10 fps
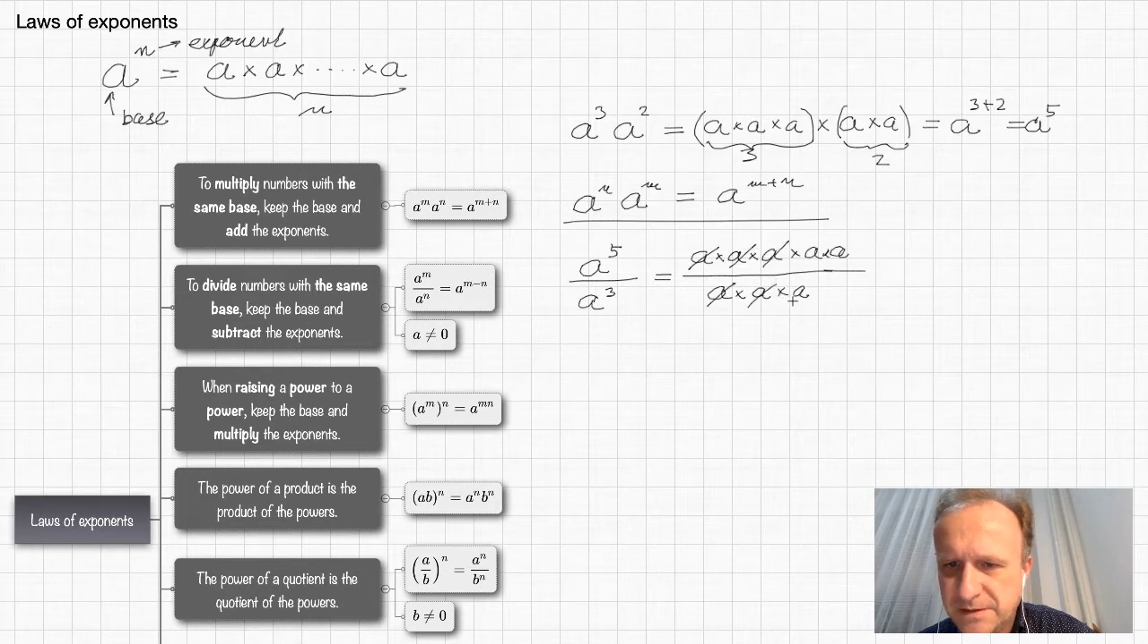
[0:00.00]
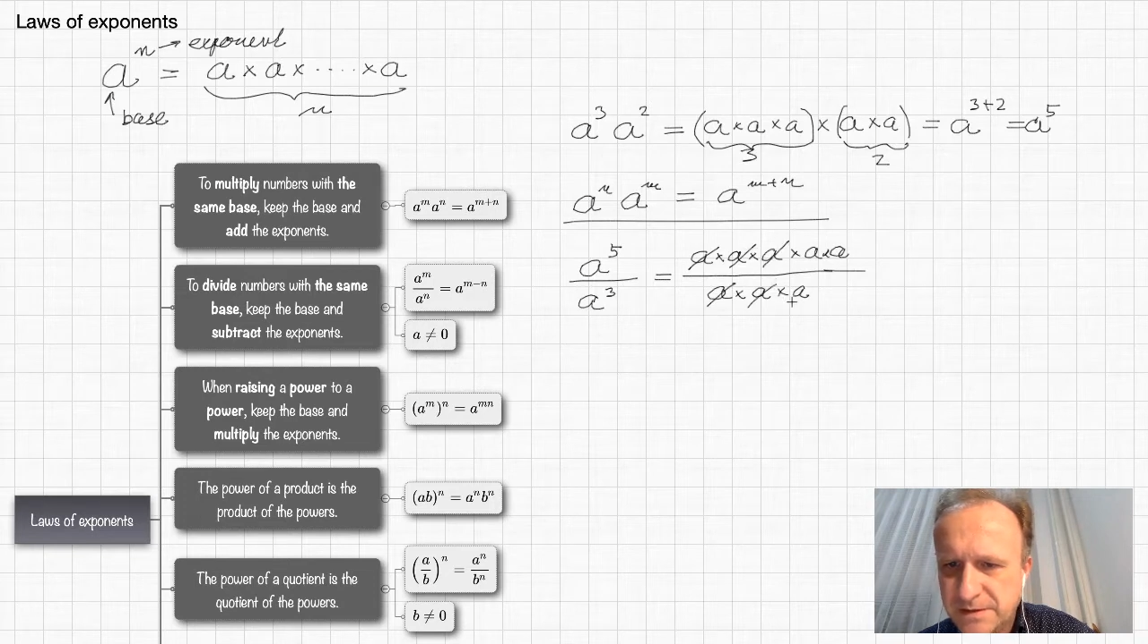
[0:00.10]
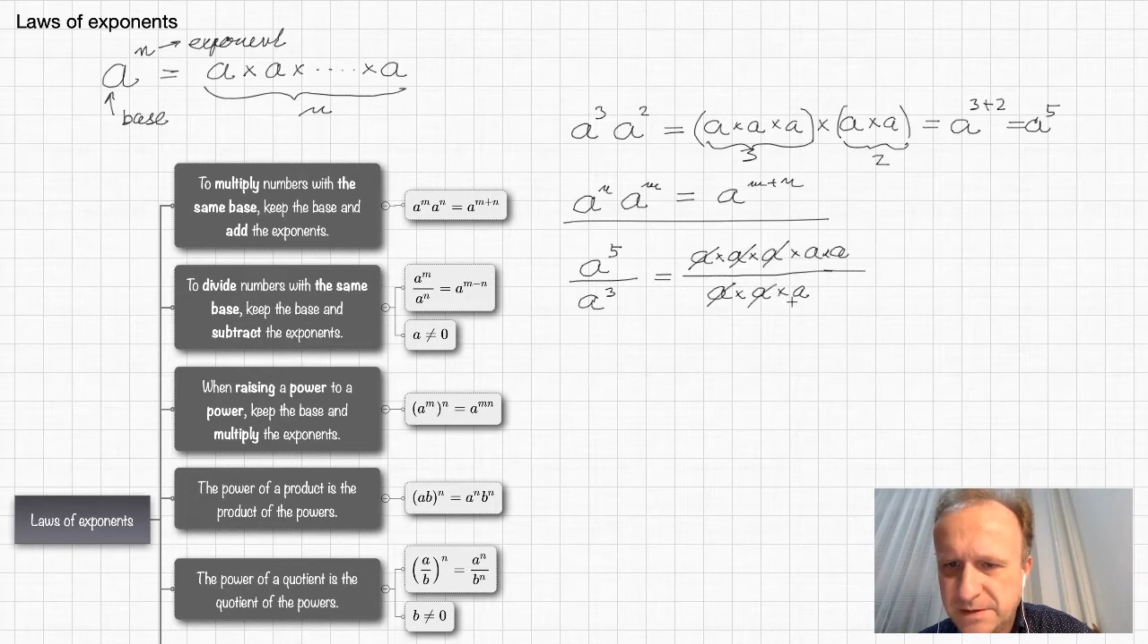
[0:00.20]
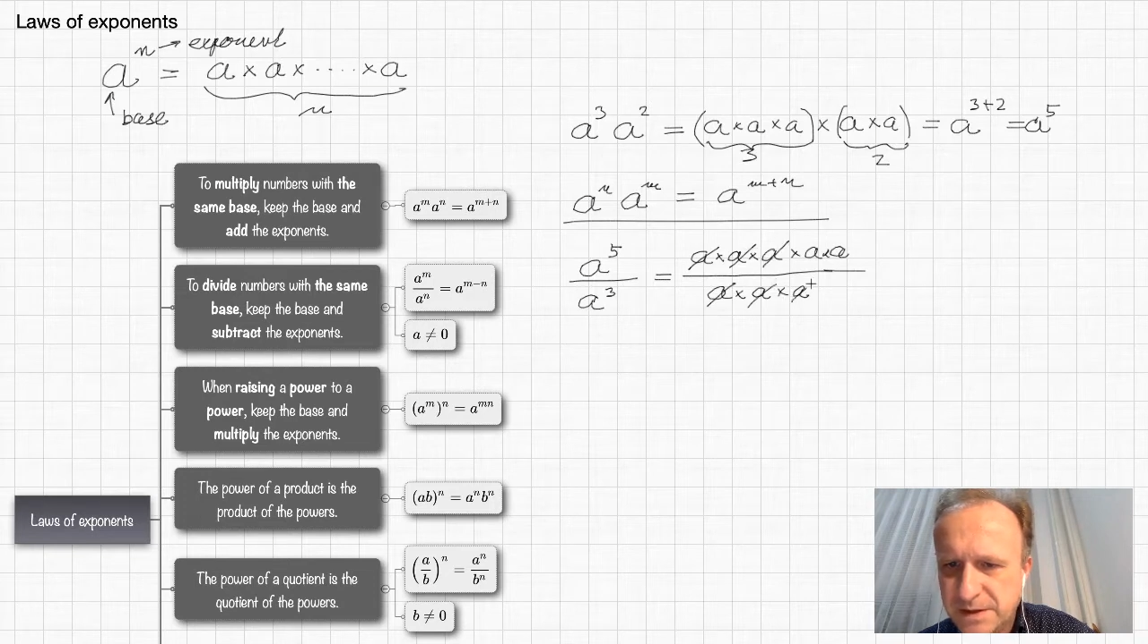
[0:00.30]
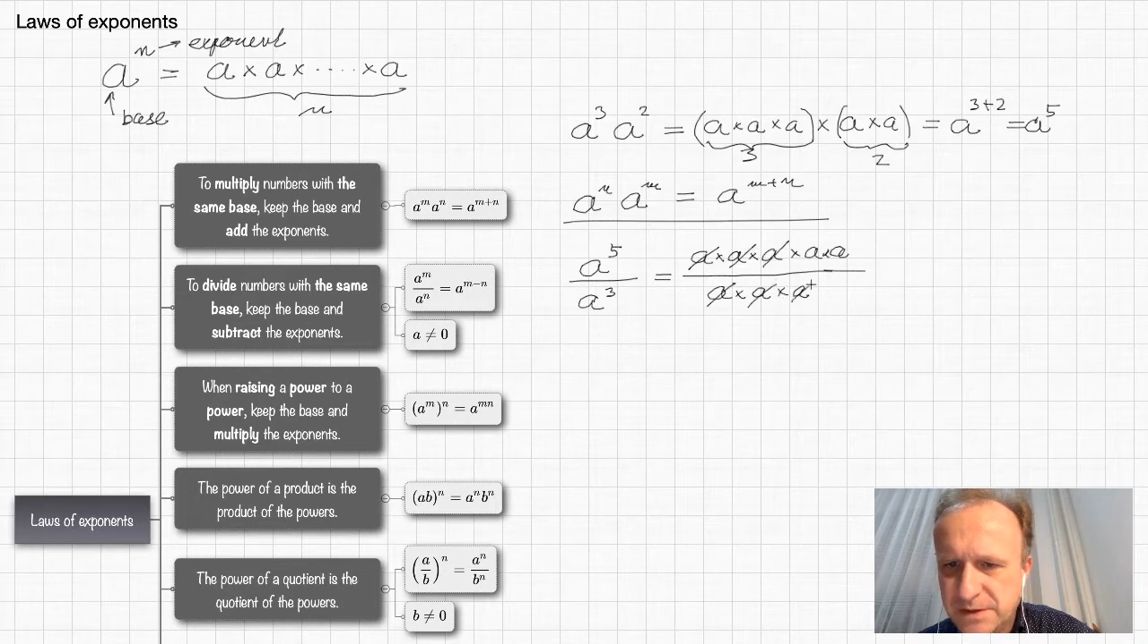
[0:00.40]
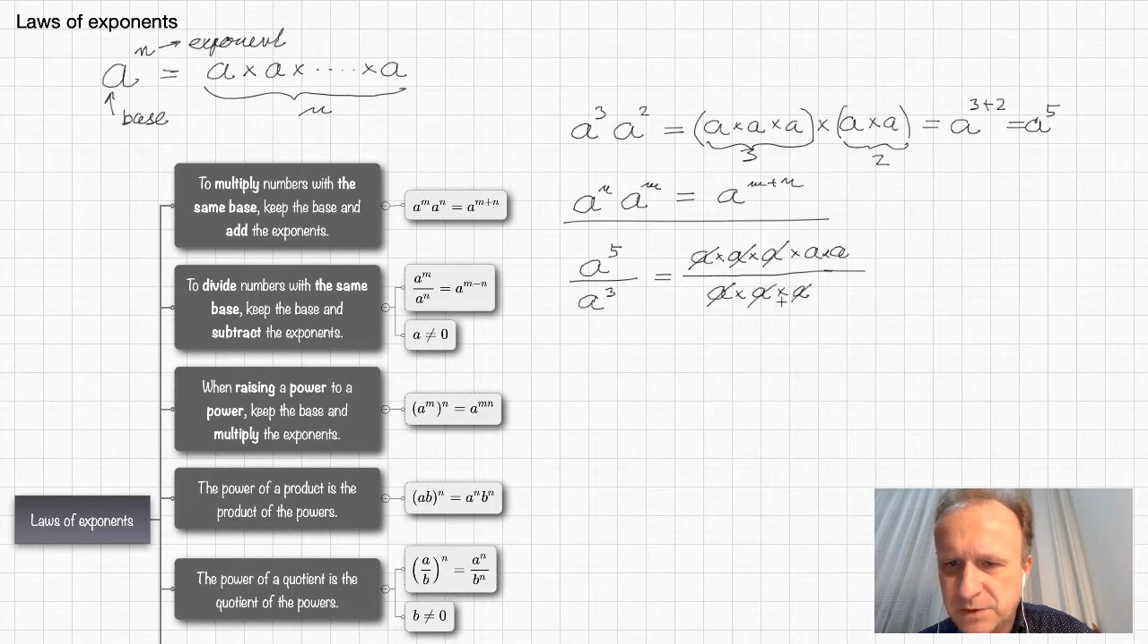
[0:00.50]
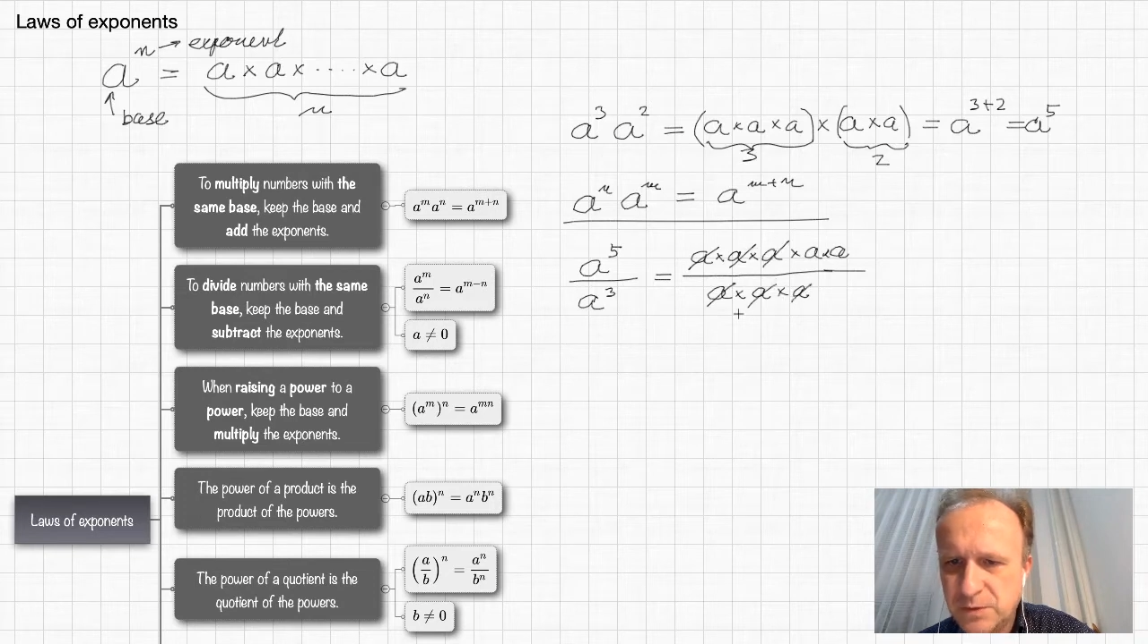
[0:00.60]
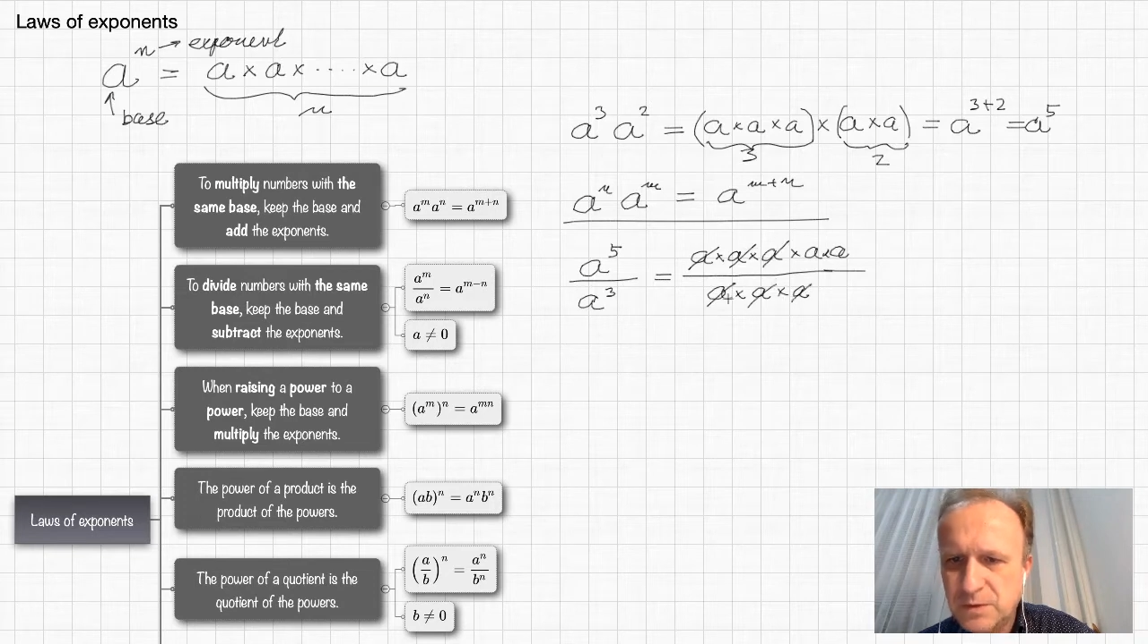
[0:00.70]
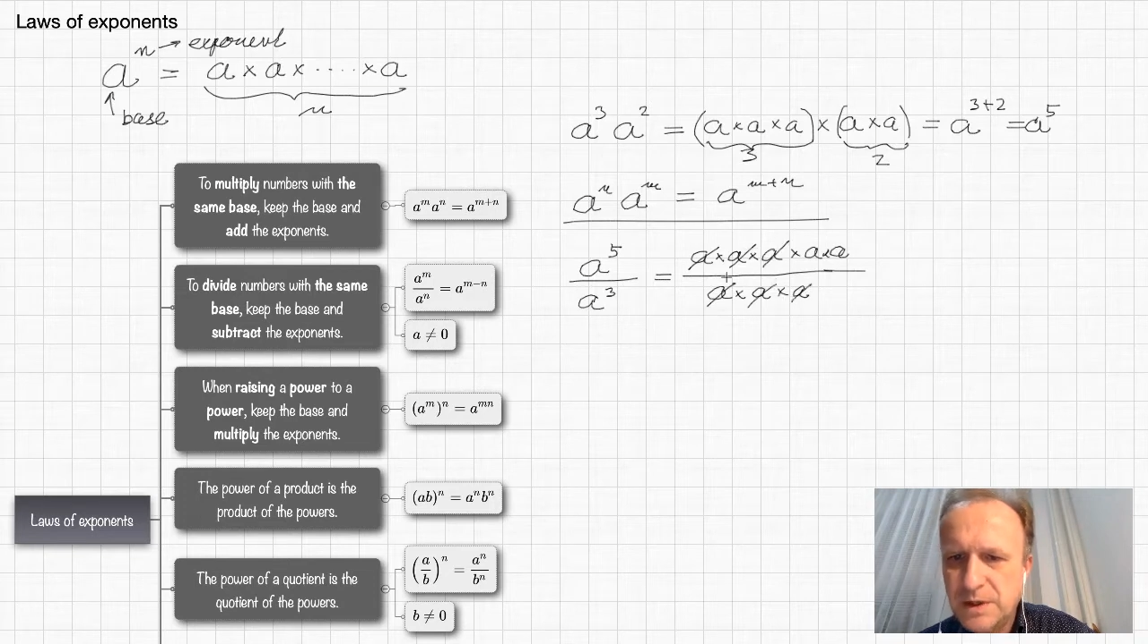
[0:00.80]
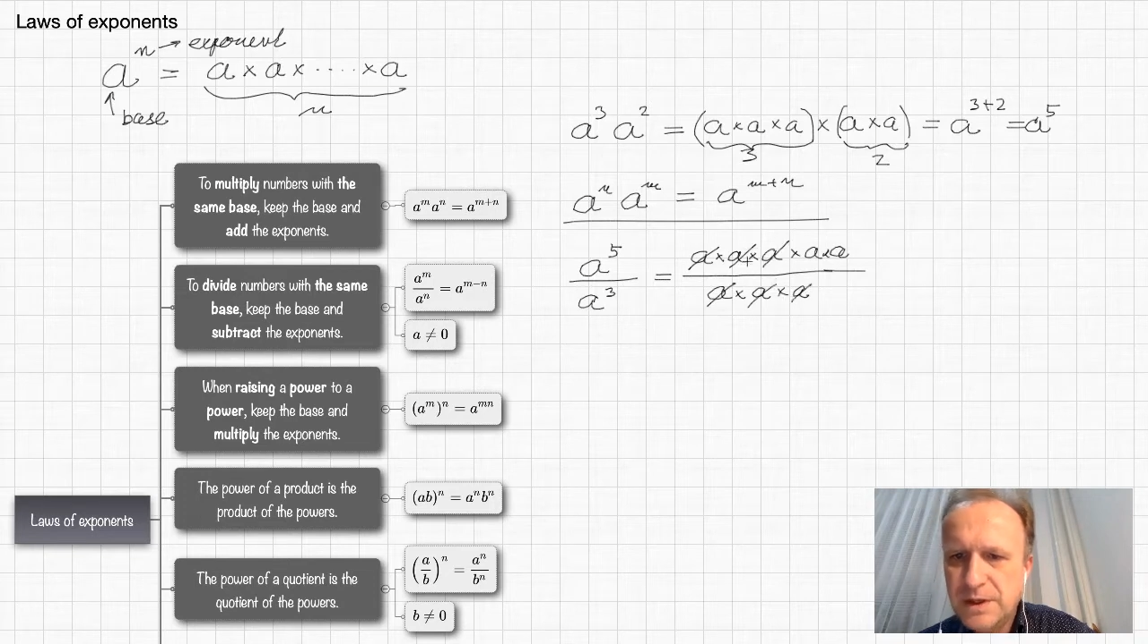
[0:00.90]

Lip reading: these two.